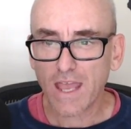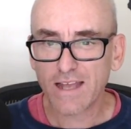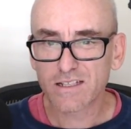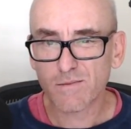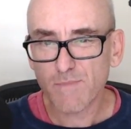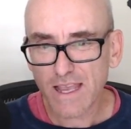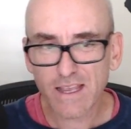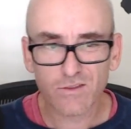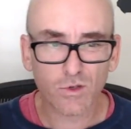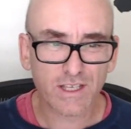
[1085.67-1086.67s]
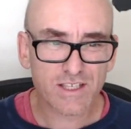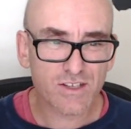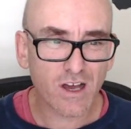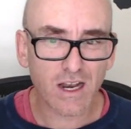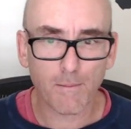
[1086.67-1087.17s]
And to me, look, it's
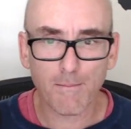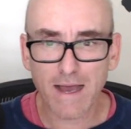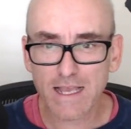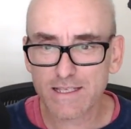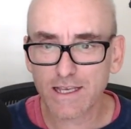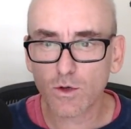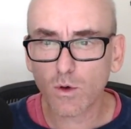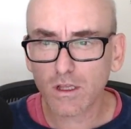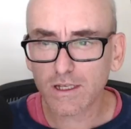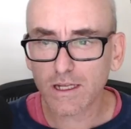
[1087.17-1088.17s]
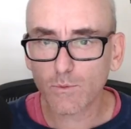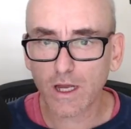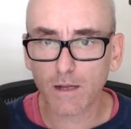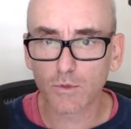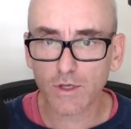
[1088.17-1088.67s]
not amazing quality
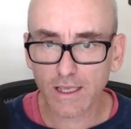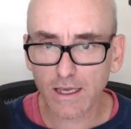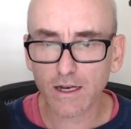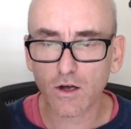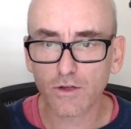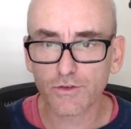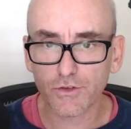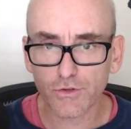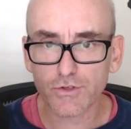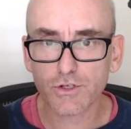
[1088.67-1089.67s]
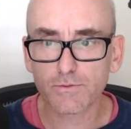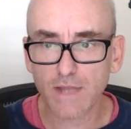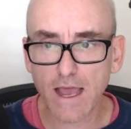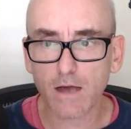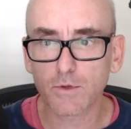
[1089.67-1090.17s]
when I'm looking at it on YouTube
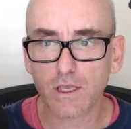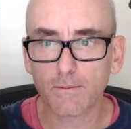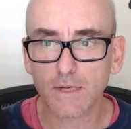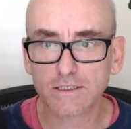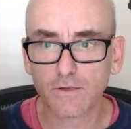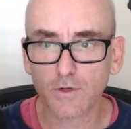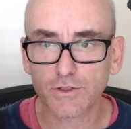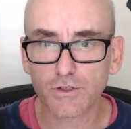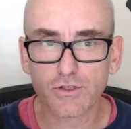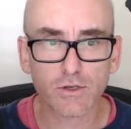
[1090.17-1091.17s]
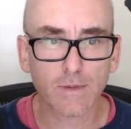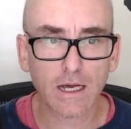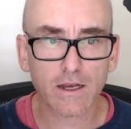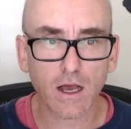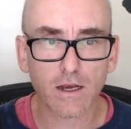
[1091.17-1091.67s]
now. I'm looking at myself on YouTube.
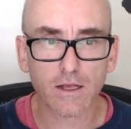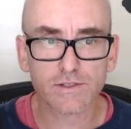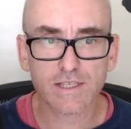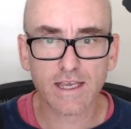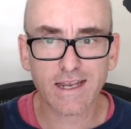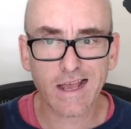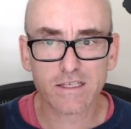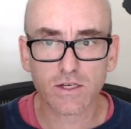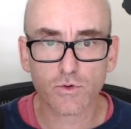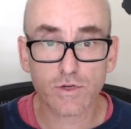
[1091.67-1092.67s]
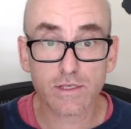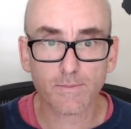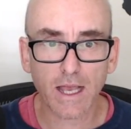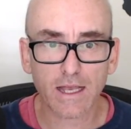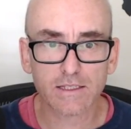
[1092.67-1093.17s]
I don't see it as
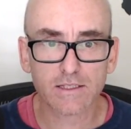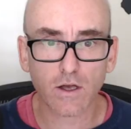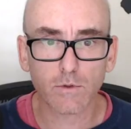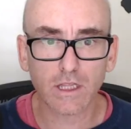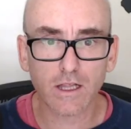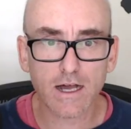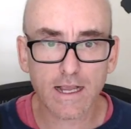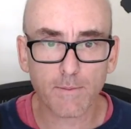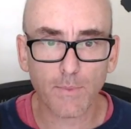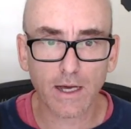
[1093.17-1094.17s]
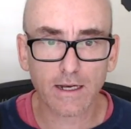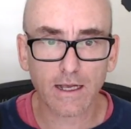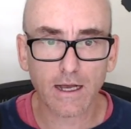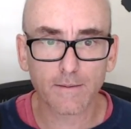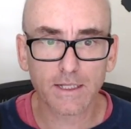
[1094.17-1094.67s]
crisp as I would like,
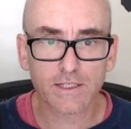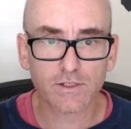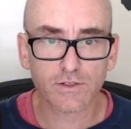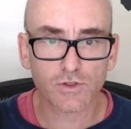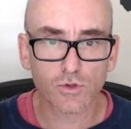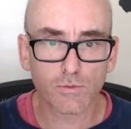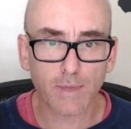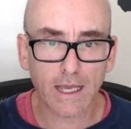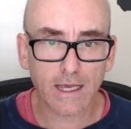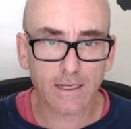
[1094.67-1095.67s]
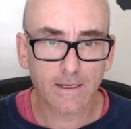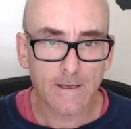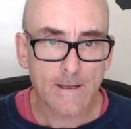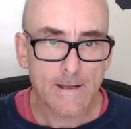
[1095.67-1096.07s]
but it's not too bad.